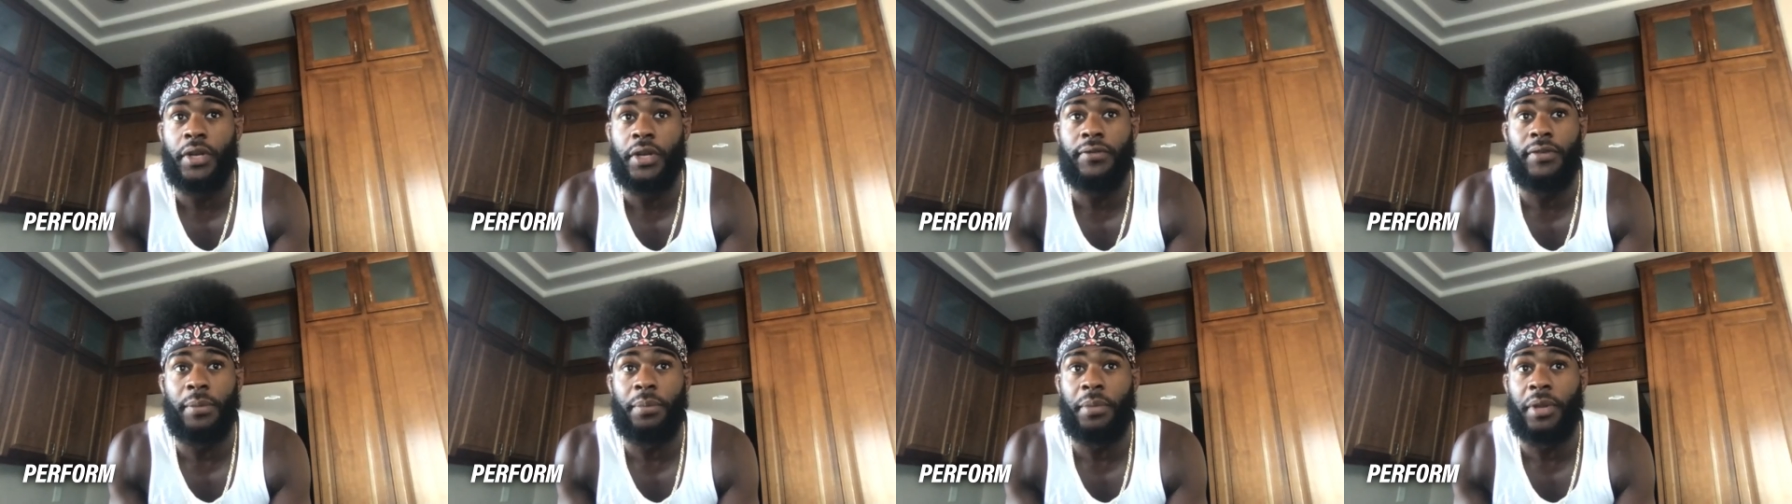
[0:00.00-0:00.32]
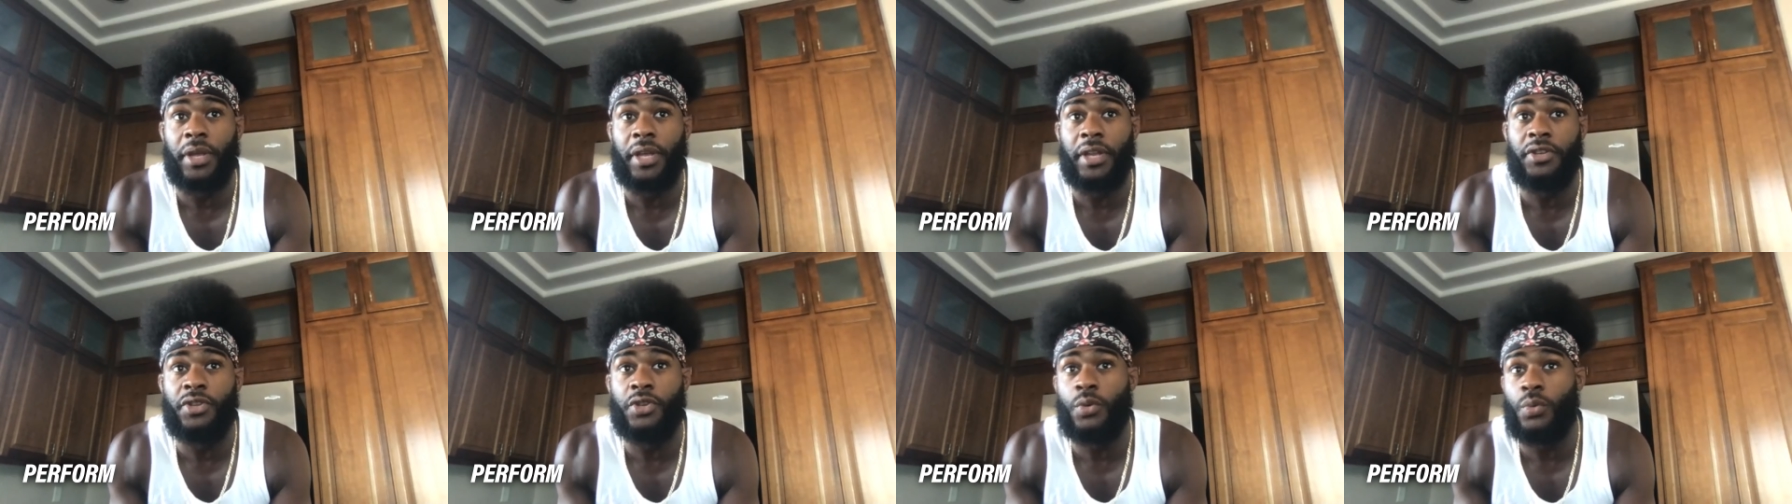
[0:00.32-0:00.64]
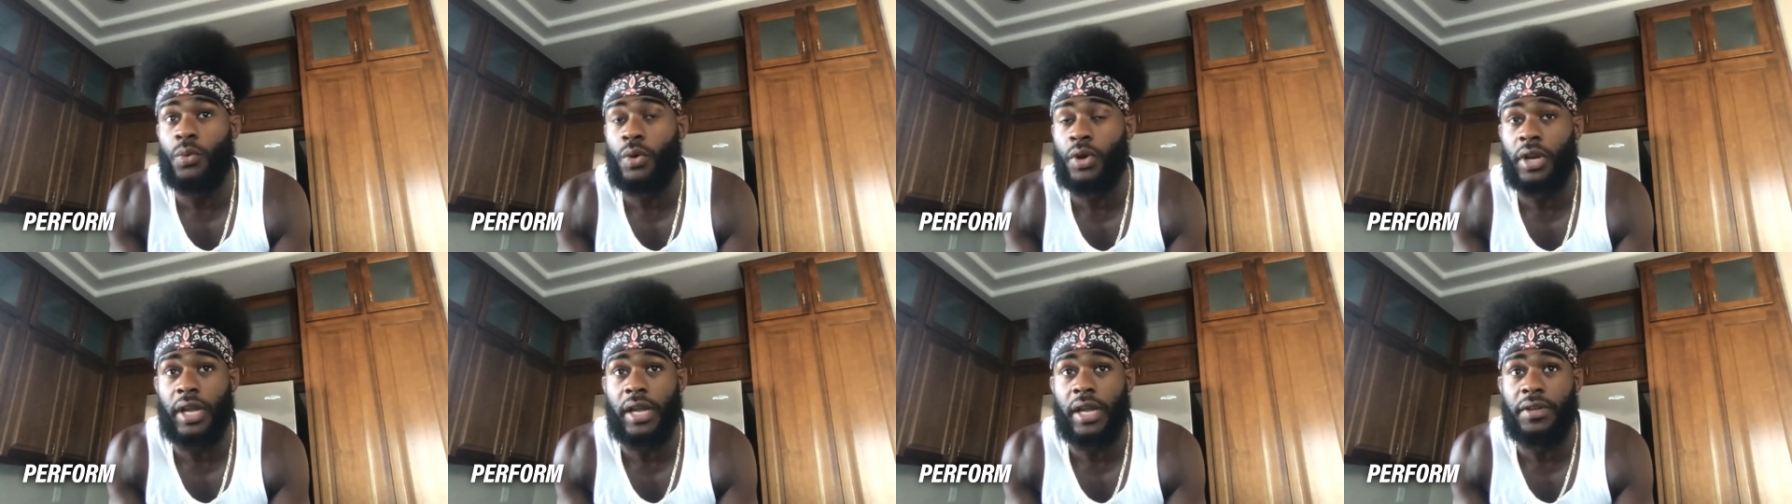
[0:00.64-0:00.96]
If I'm getting 2
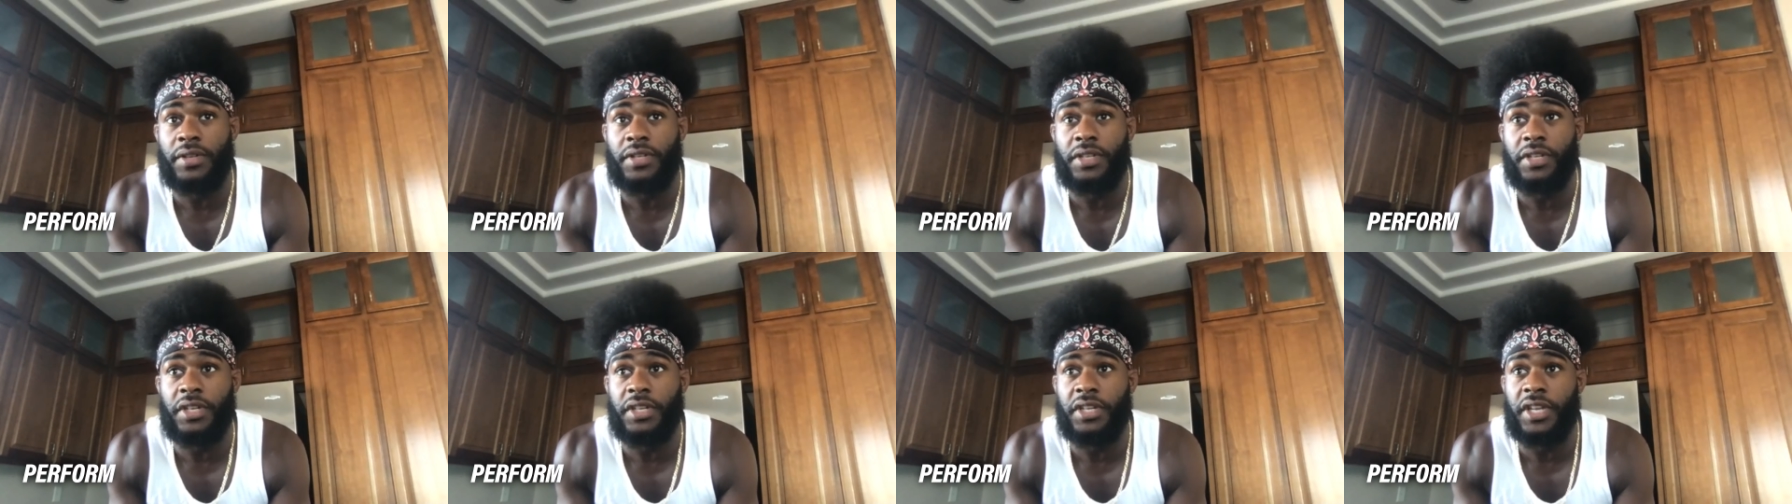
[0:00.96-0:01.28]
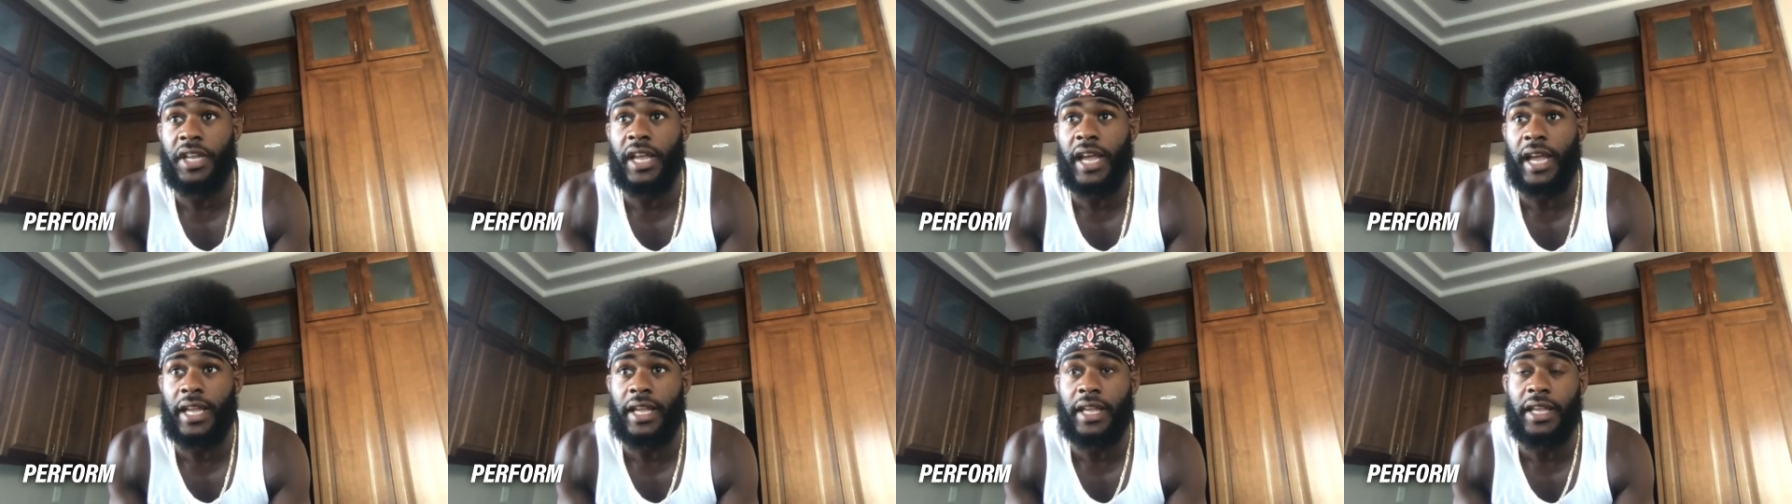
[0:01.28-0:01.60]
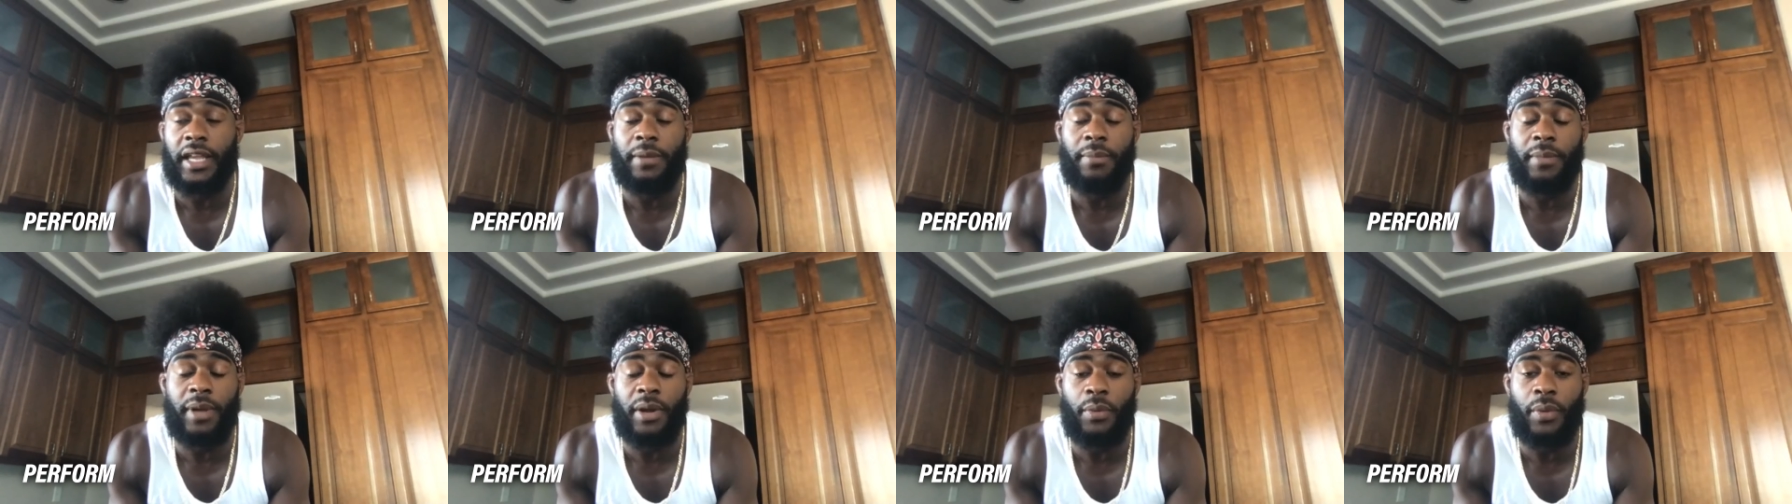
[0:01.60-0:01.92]
workouts in a day, I can
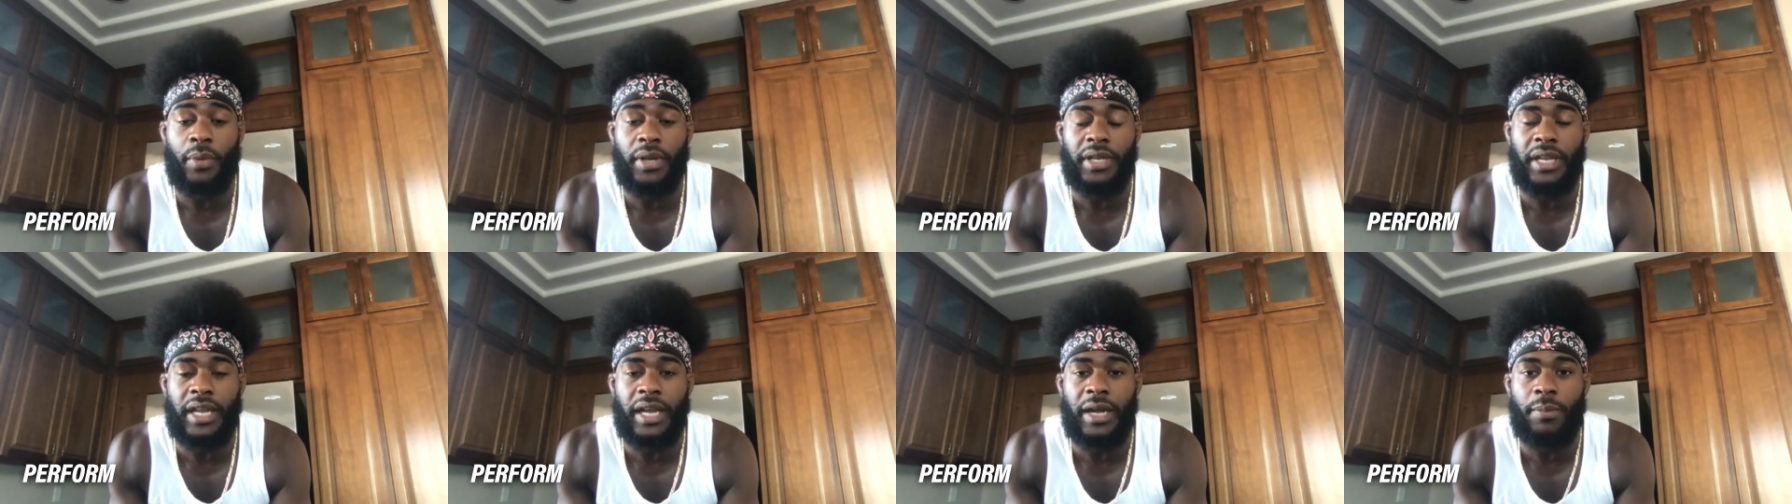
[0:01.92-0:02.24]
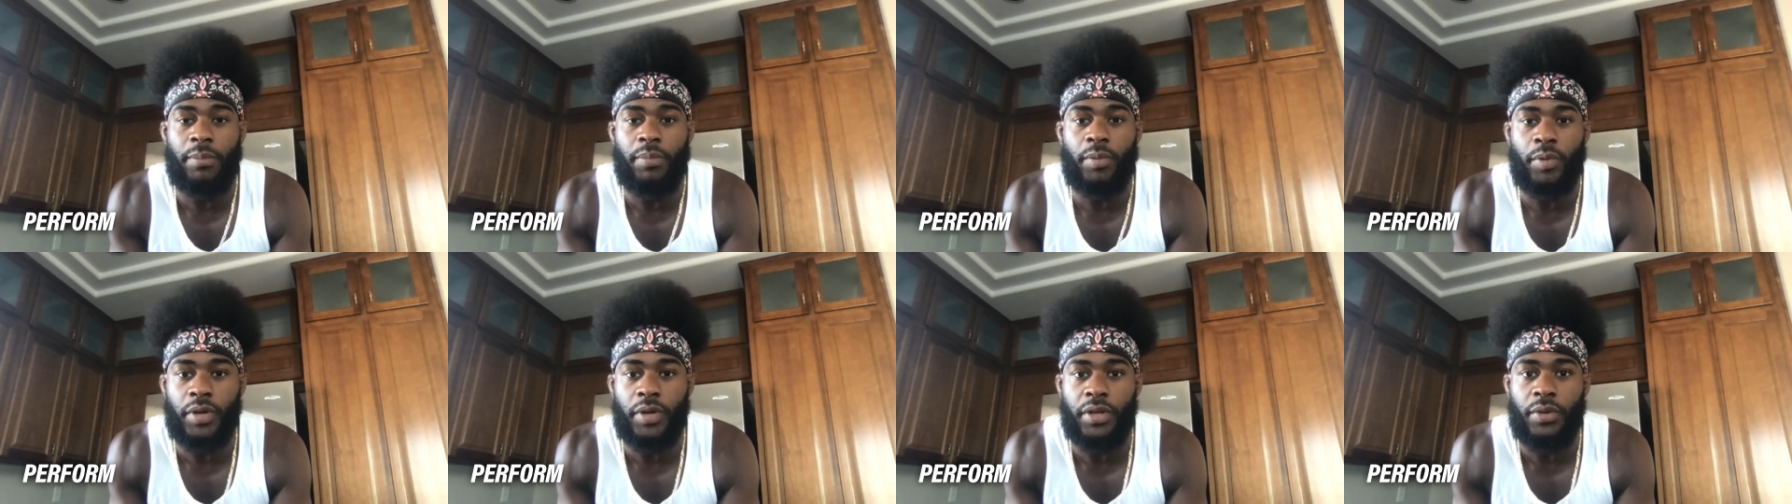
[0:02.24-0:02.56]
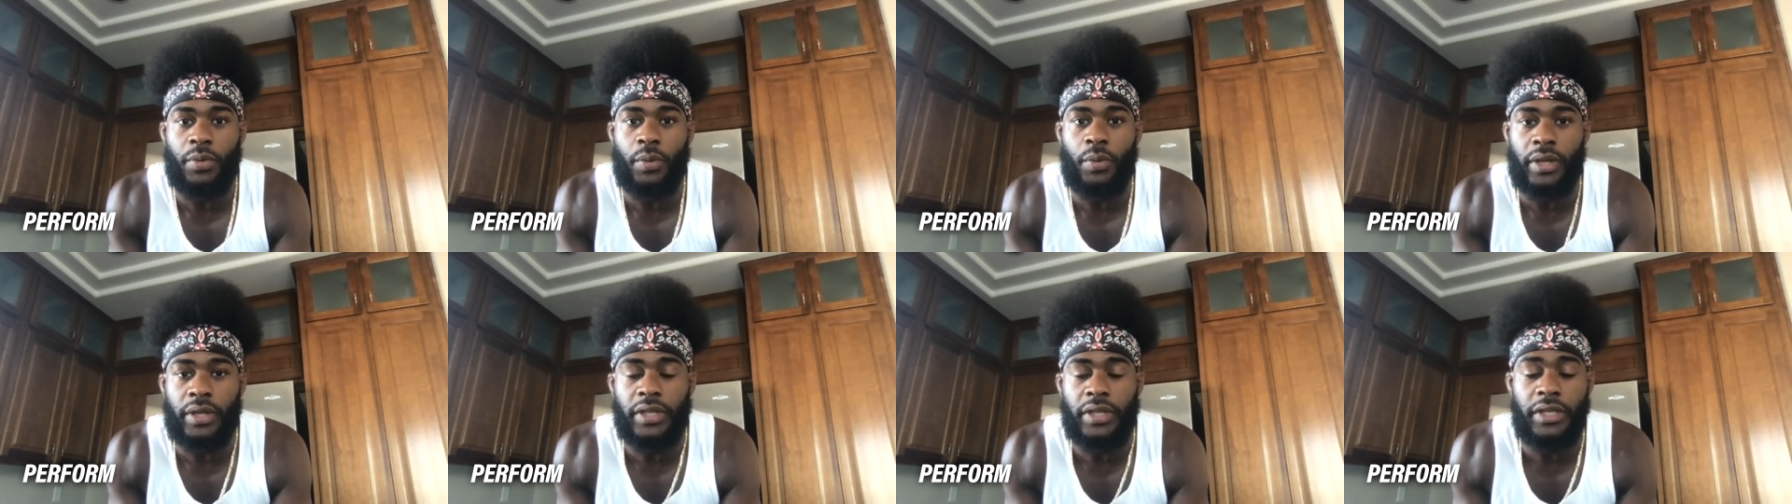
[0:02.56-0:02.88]
get my weight down pretty
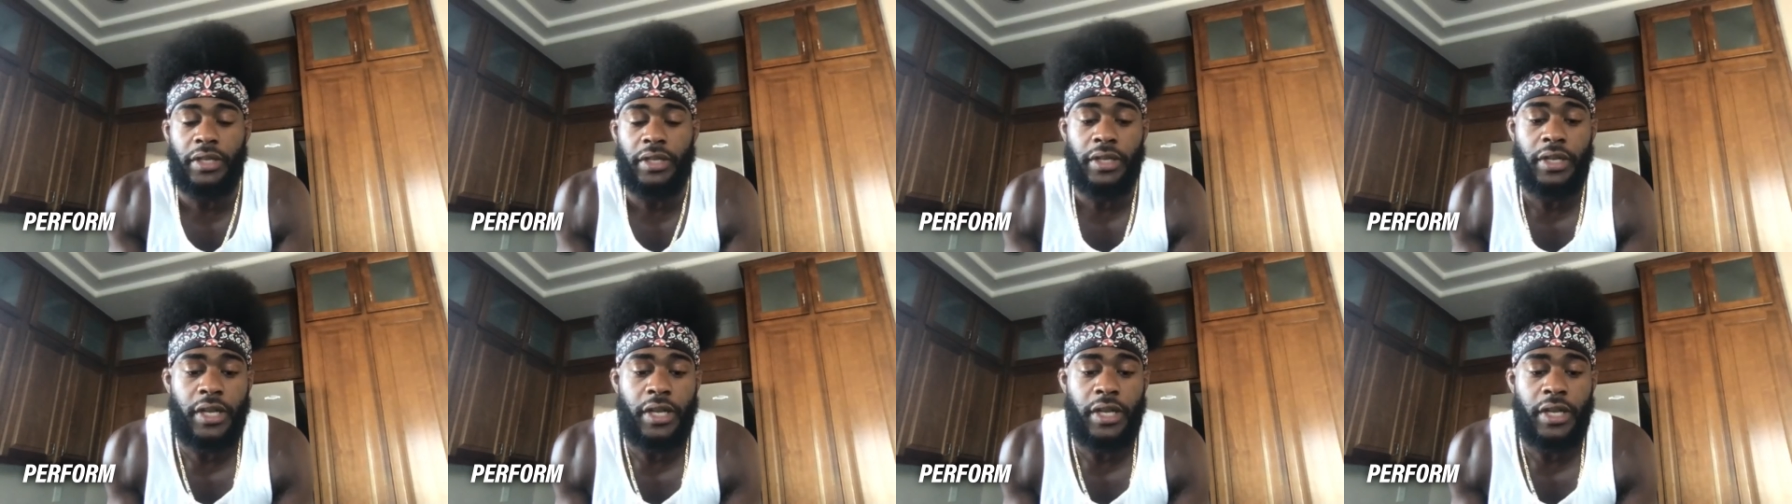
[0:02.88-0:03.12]
quickly.